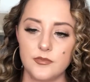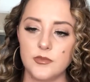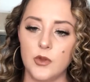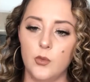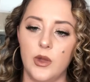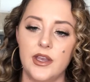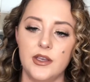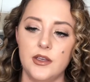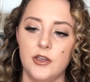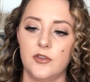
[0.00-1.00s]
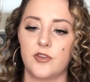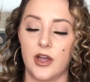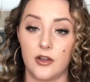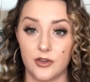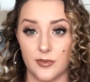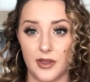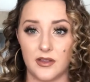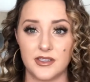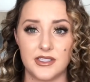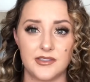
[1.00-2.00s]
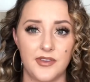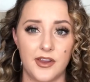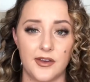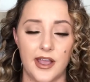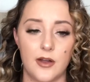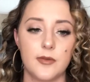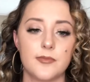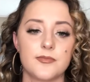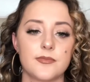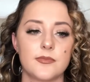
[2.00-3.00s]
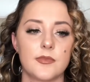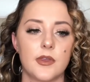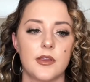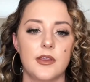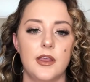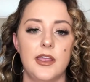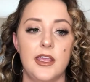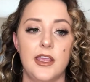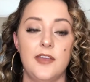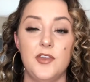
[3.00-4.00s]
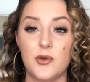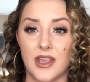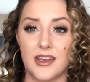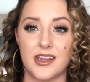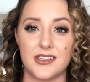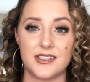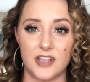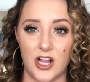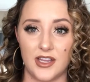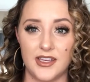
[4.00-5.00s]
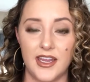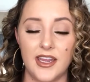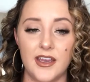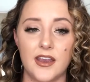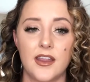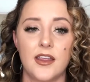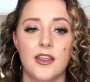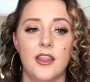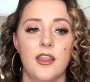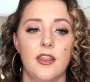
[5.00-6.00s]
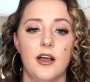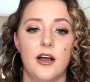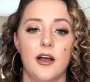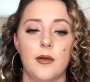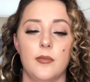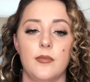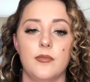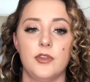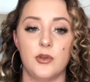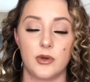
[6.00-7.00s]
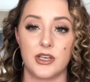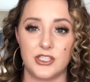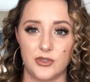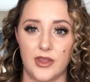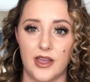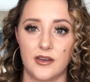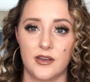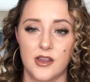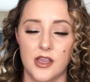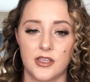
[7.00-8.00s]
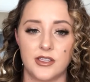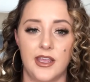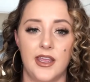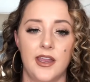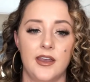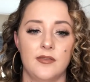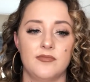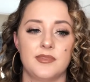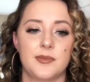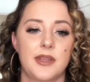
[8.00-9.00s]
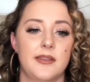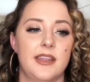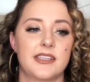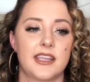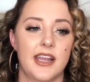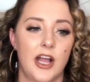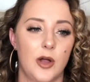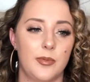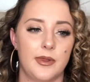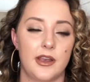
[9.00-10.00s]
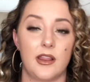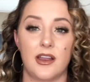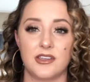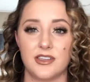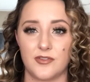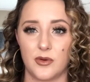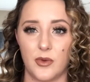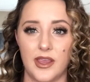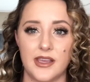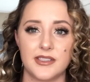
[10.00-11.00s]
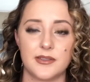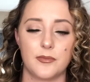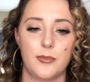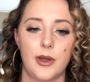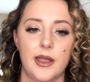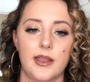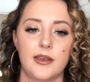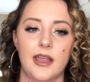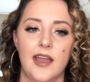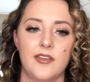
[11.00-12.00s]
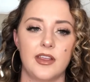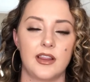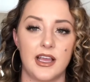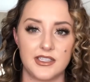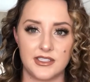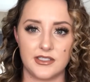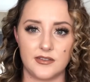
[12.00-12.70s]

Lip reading: When you've got all your balances figured out, if you can consolidate, you want to do that. And sometimes that's going to help in a lot of different ways, but having less,